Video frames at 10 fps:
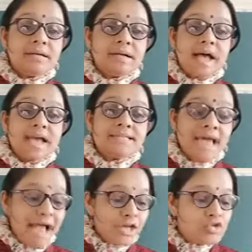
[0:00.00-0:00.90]
has
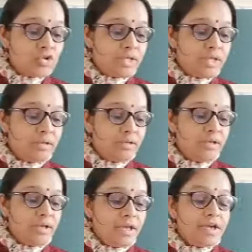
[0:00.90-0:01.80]
actually
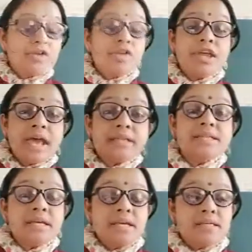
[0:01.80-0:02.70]

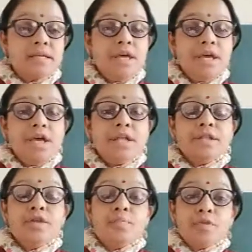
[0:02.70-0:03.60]
created
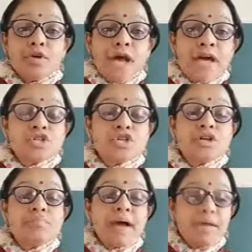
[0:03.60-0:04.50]
the
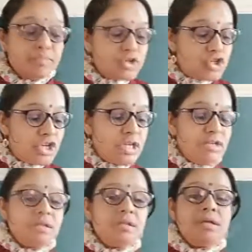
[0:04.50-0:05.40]
production by
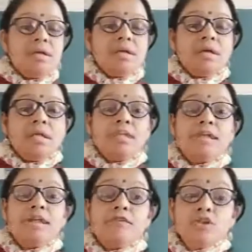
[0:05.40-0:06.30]
machine,
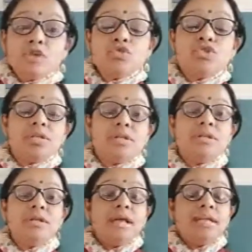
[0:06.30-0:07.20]
the
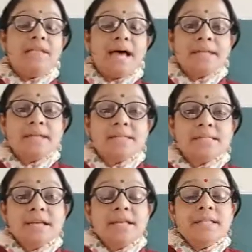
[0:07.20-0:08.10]
revolution that
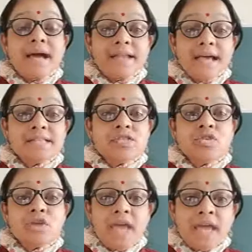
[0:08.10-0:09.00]
has
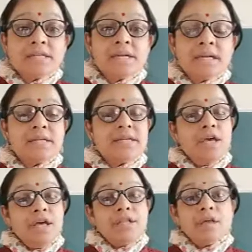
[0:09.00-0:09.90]

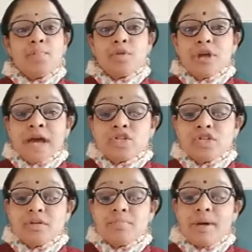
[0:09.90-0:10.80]
created the
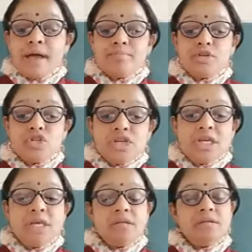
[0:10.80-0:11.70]
production by
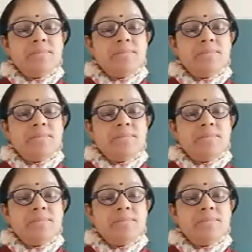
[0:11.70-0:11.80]
machine,